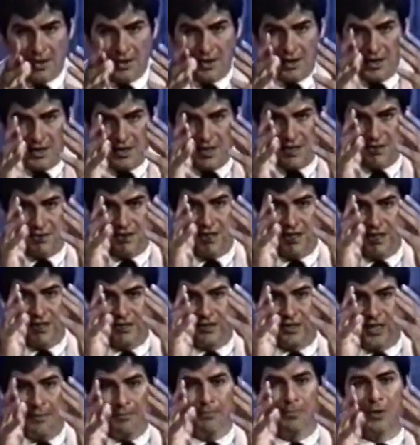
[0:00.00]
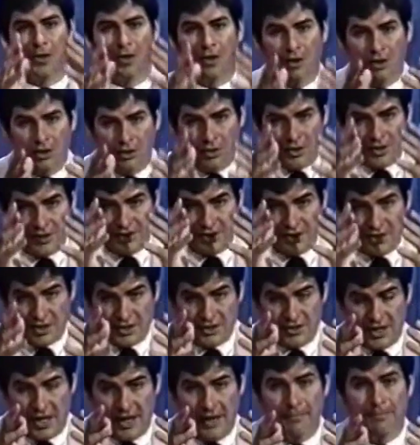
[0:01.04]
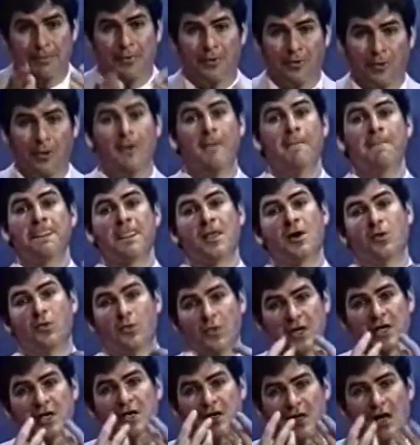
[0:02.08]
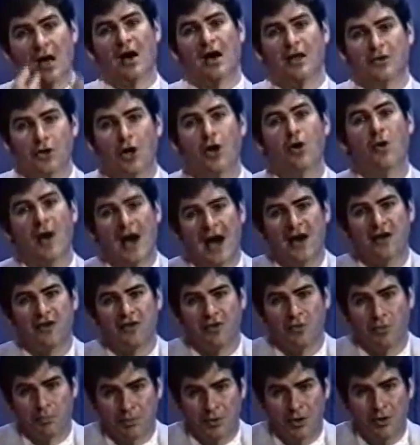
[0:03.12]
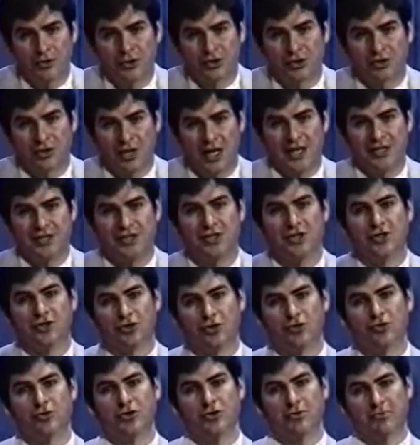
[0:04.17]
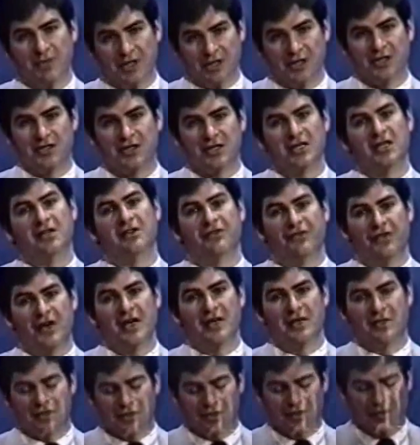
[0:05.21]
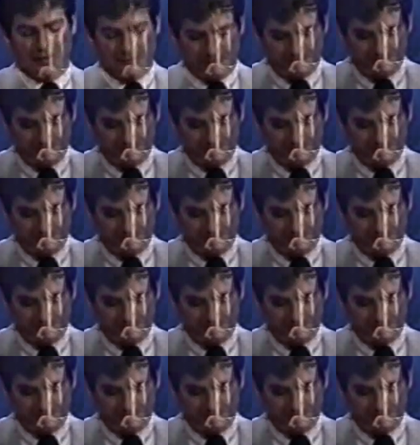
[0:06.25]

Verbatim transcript: eh, as an exemplar or as an example, we know how to approach Christ in true humility and faith. Thank